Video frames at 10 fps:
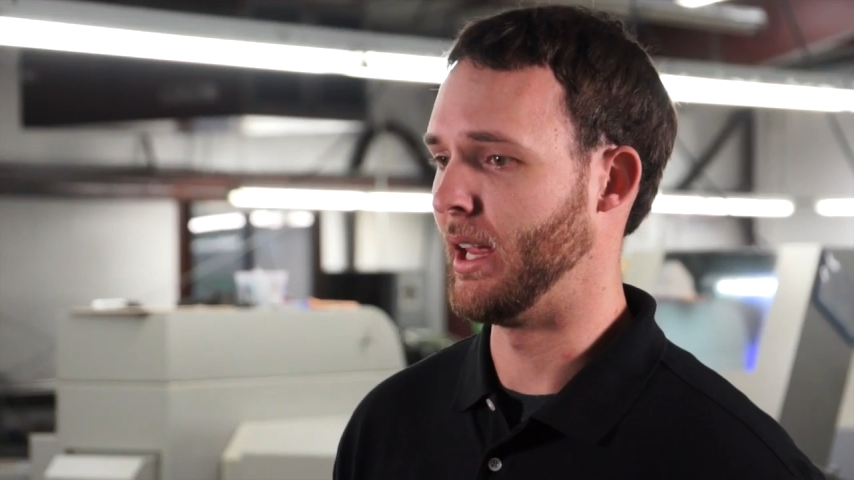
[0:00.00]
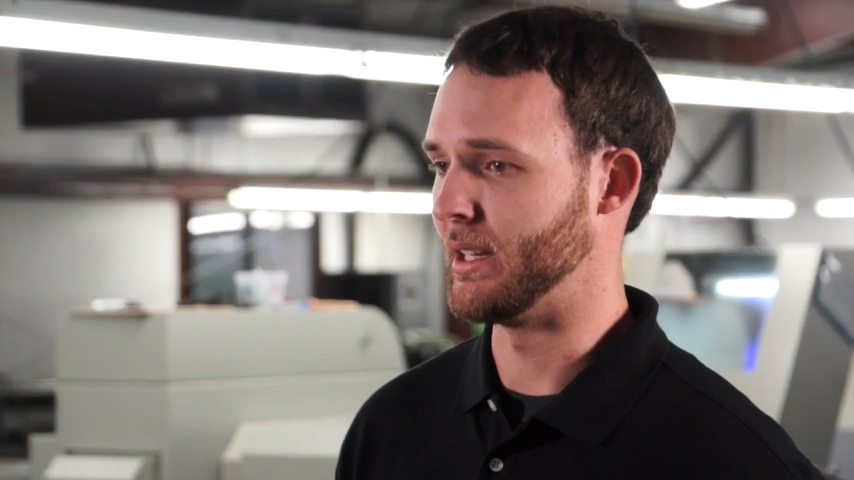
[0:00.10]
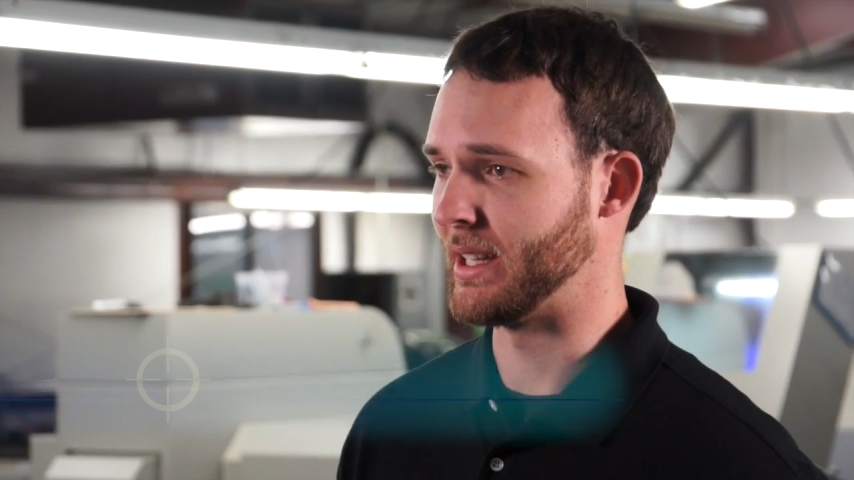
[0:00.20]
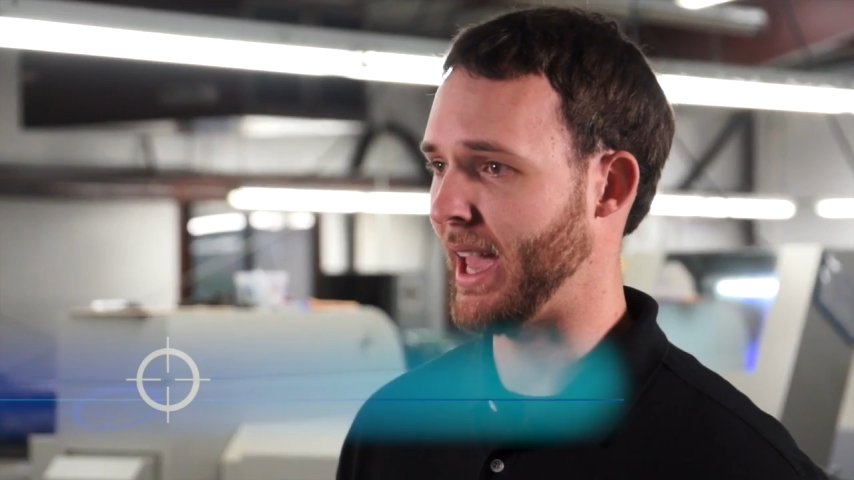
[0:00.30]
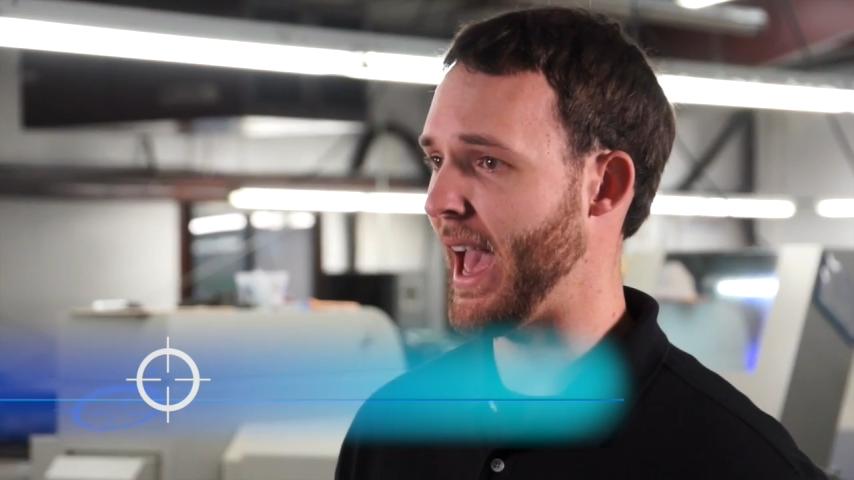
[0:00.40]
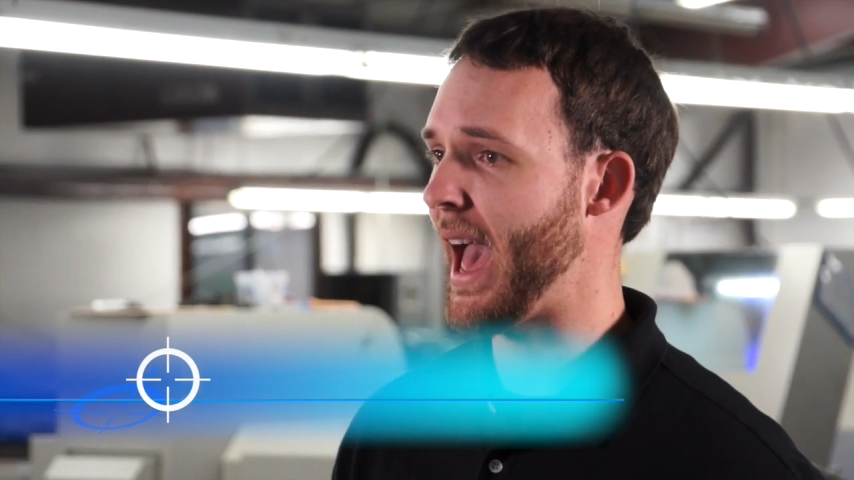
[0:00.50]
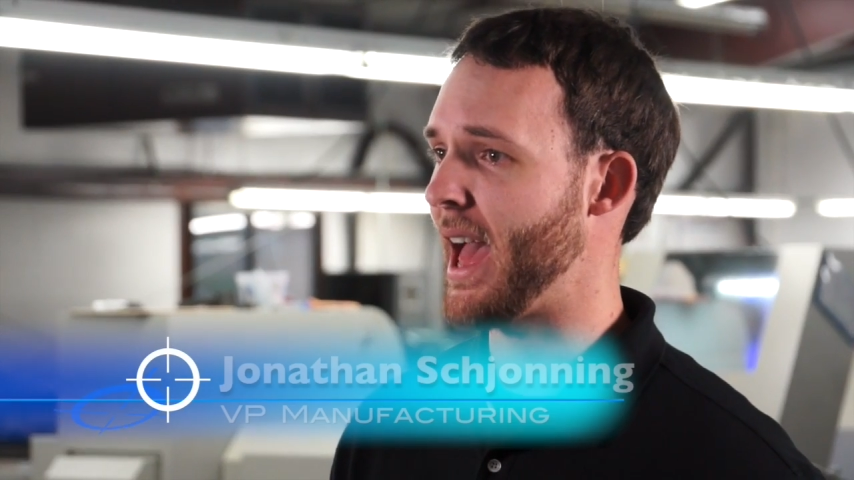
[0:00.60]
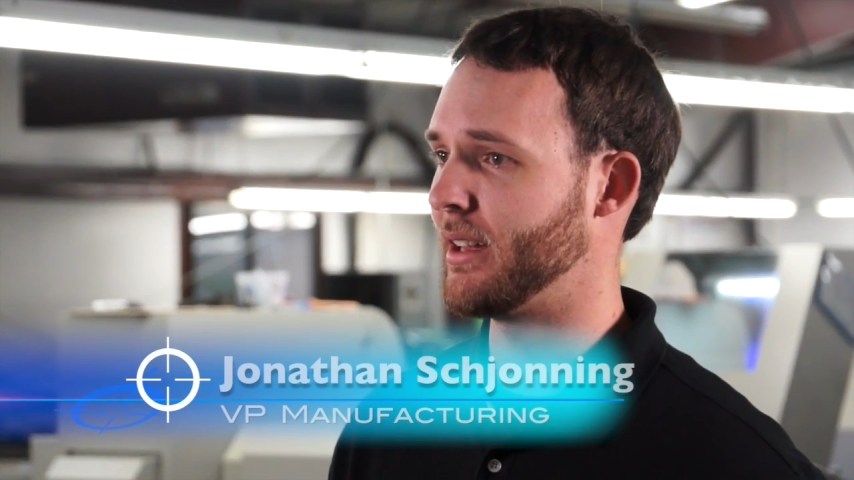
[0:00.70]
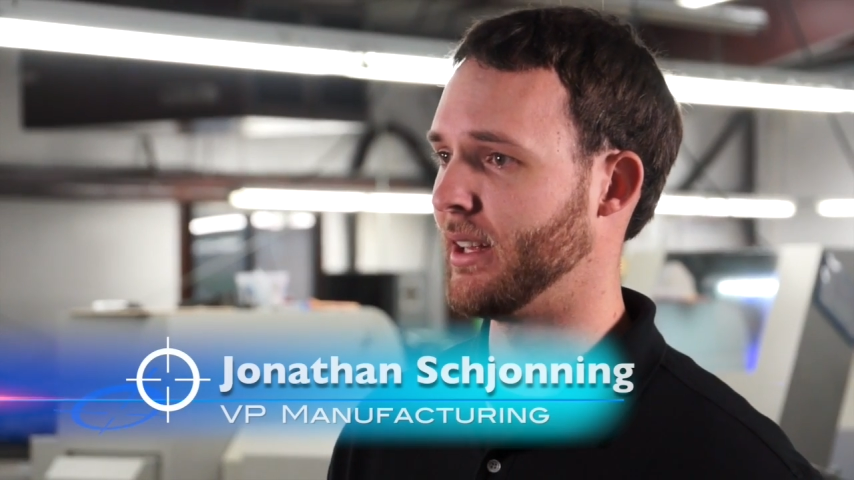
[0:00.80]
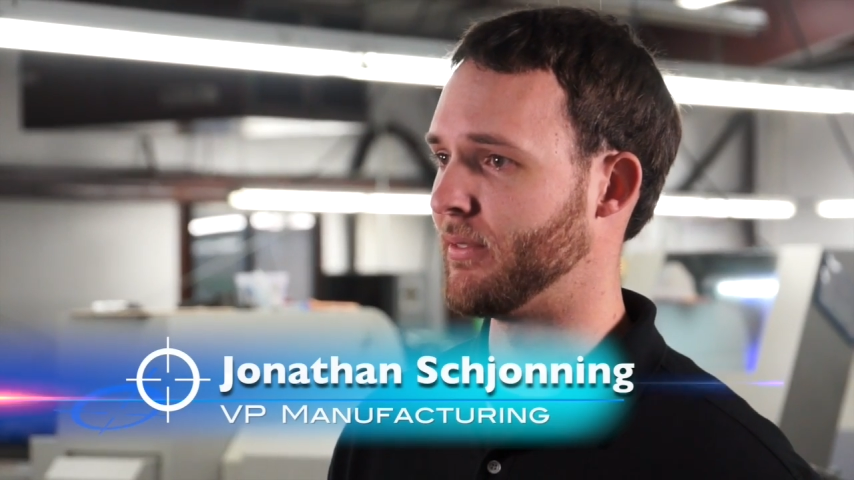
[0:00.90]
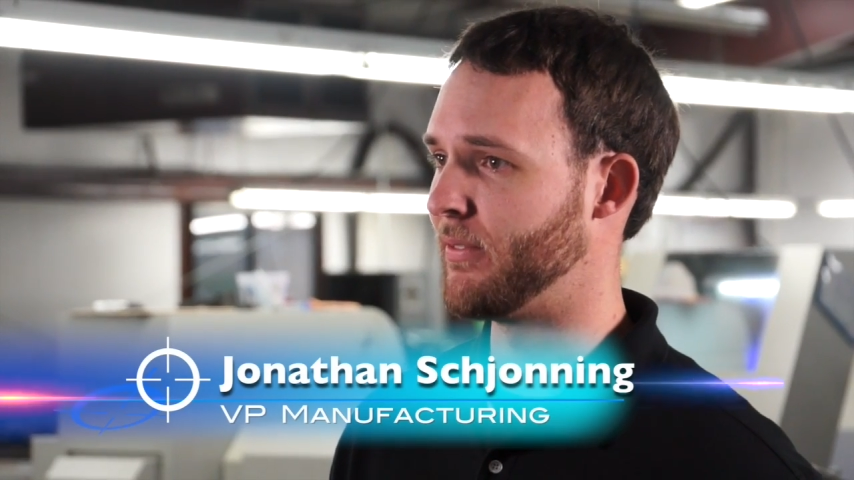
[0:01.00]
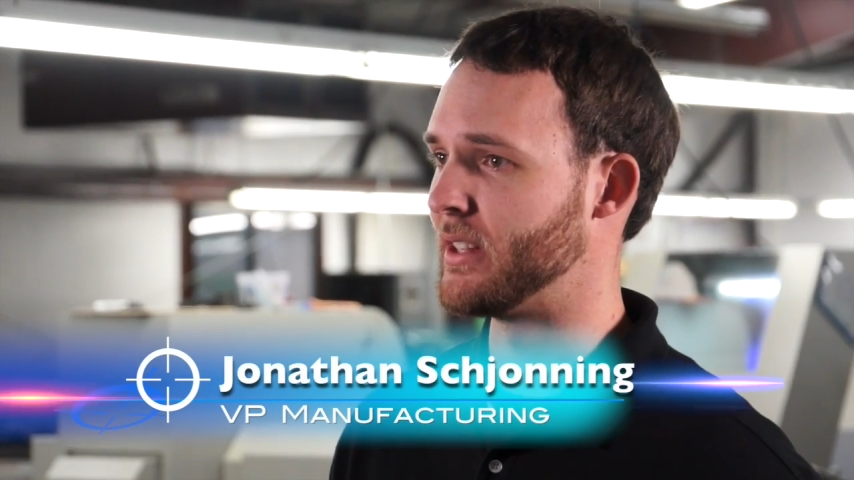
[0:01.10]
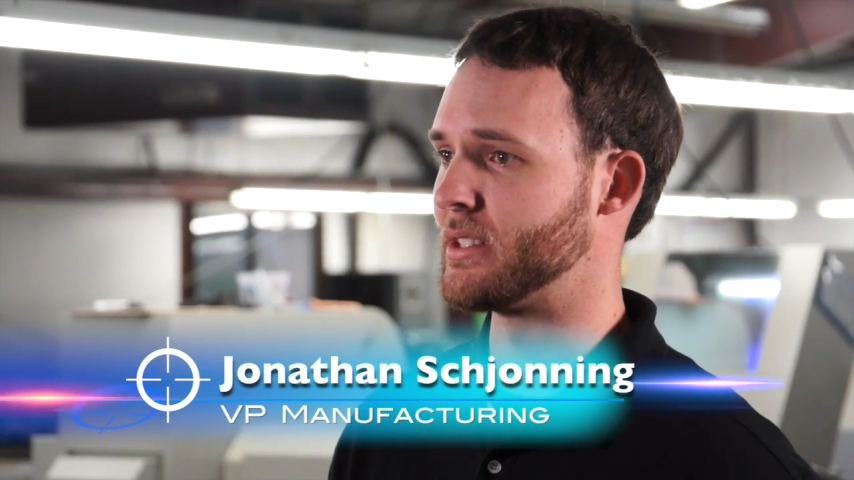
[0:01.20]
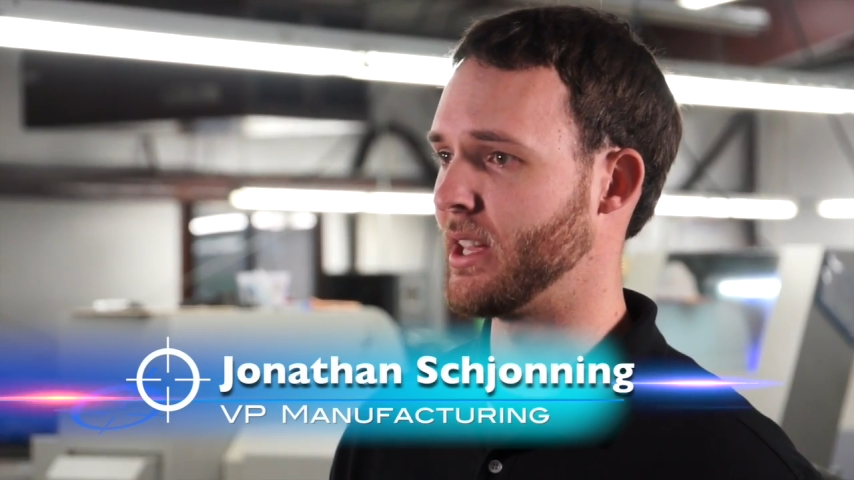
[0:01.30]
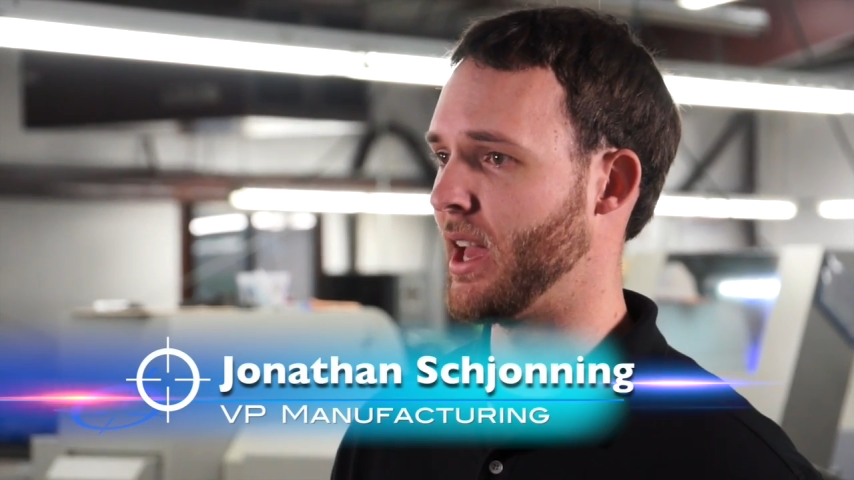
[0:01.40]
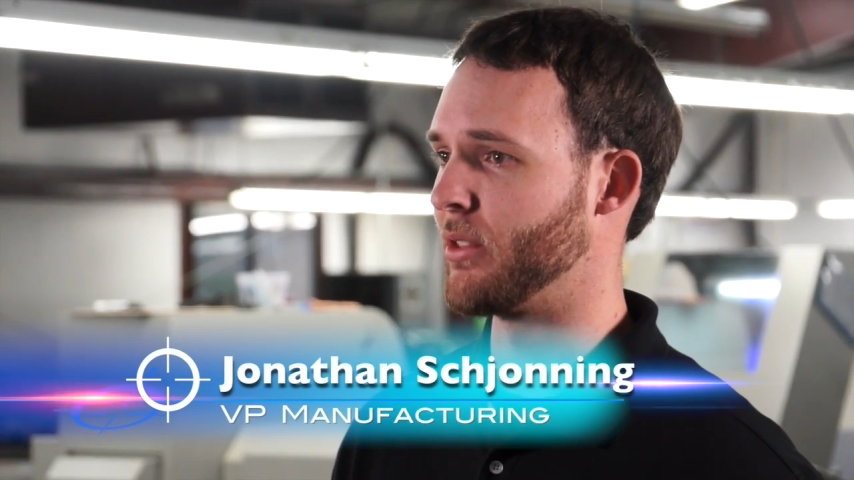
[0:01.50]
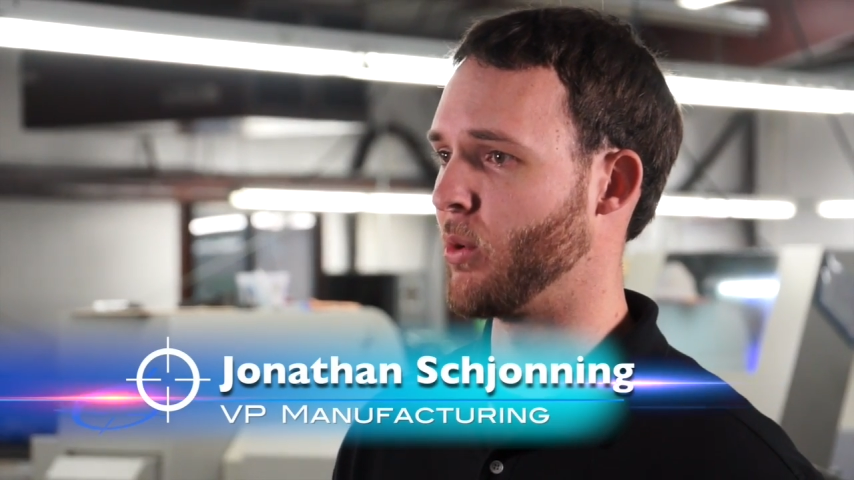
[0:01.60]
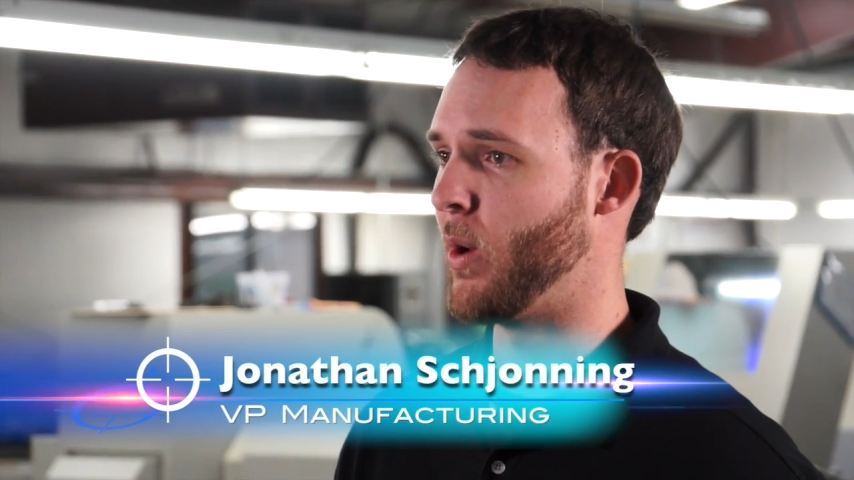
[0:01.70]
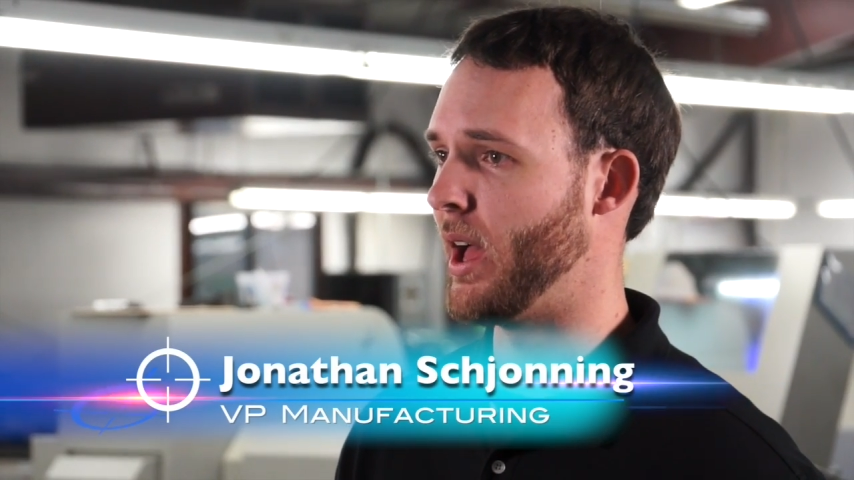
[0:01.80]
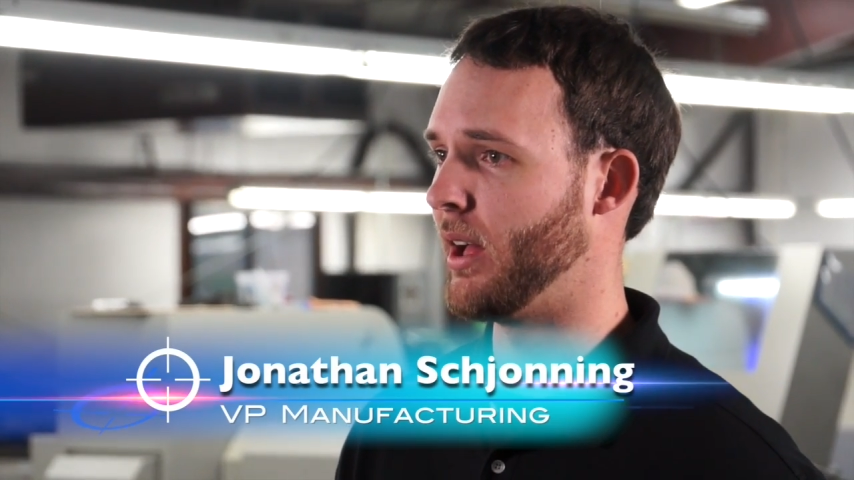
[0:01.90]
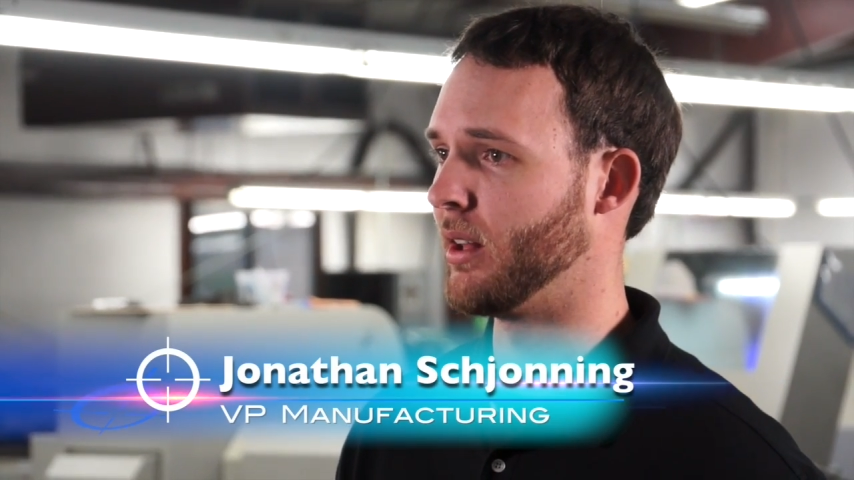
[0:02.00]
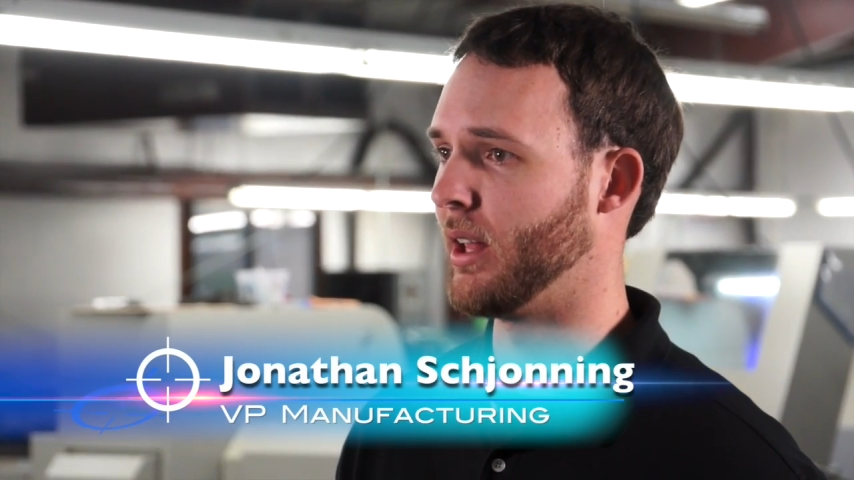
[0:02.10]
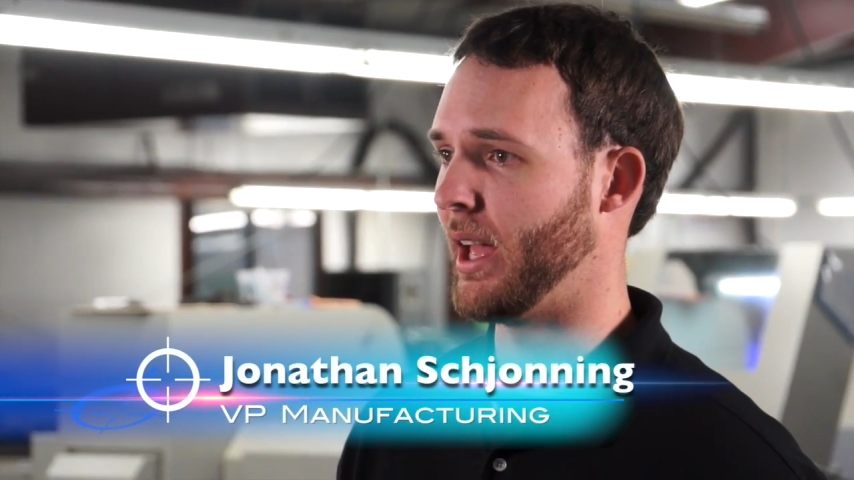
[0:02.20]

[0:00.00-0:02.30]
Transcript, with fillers: in CAD, it fits together well